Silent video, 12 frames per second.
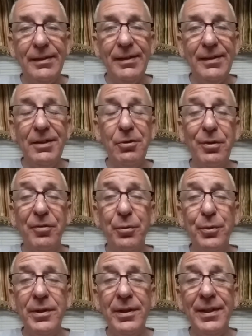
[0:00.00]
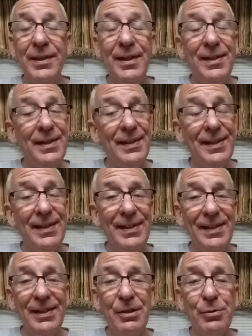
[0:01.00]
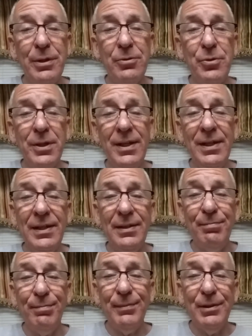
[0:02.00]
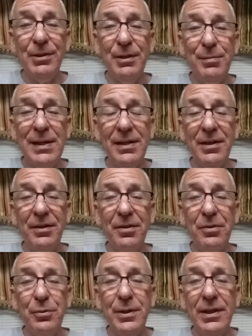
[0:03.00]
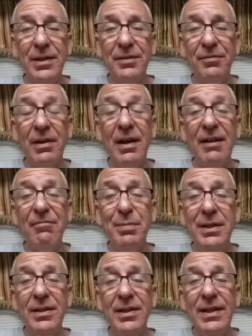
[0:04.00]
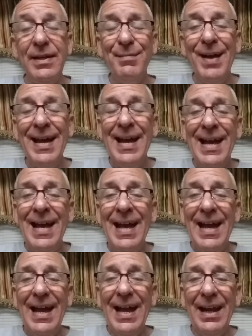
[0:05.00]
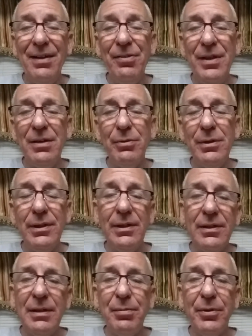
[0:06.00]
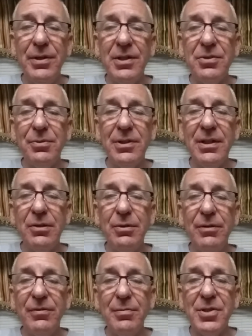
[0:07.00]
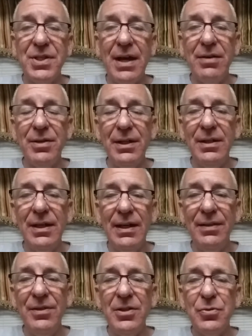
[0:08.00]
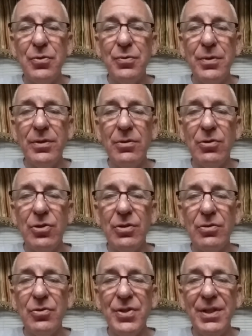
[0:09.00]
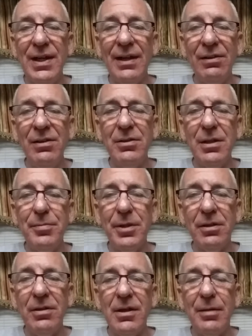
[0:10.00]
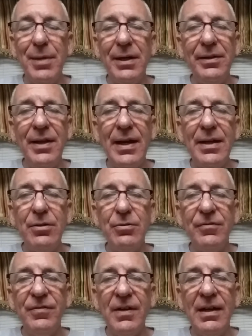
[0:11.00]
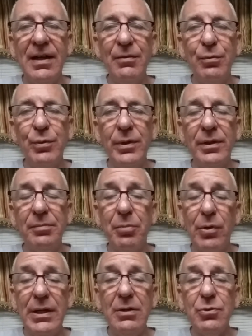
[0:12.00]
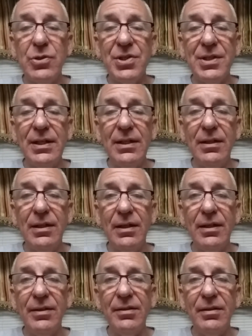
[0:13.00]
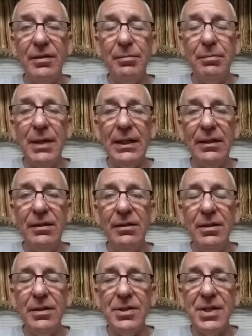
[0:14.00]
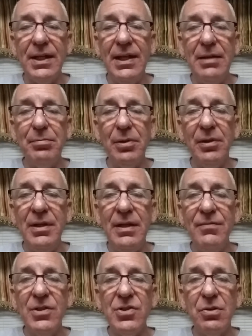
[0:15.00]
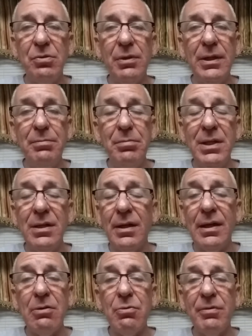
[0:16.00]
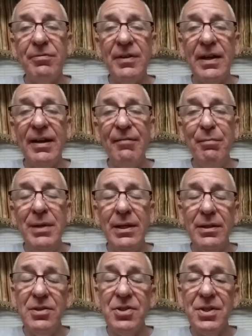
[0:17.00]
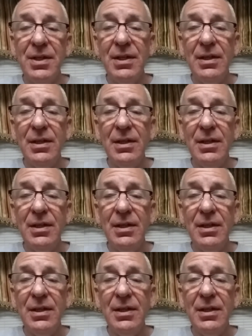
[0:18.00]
Hello, everyone, and here we are again, looking back at another weekend of live PD. And I think really a couple of things that we take away from Saturday night. This was one of those shows that I looked up at the clock about 9:05 when a break was taken, and I thought, my goodness, I can't believe it's only been an hour and 5 minutes,